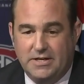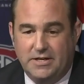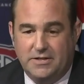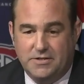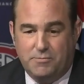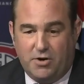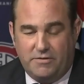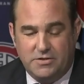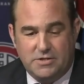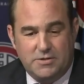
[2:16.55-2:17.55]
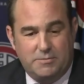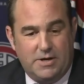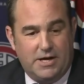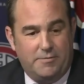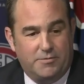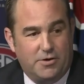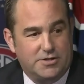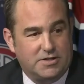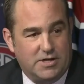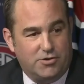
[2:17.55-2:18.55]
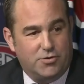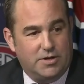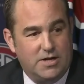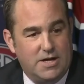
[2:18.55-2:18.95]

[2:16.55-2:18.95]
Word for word: in this province um, across the country.